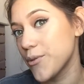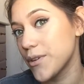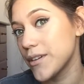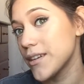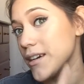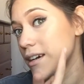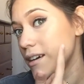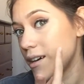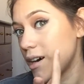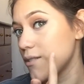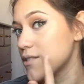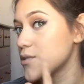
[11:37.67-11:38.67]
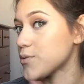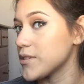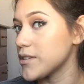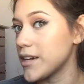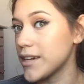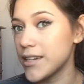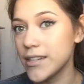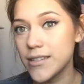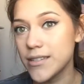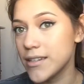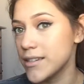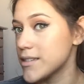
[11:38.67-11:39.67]
When obviously when the light
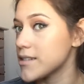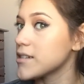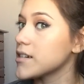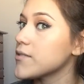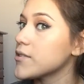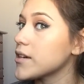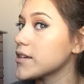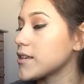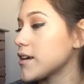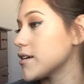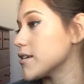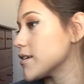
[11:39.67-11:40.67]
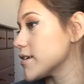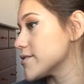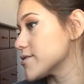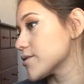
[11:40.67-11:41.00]
hits it, it's going to give you like that nice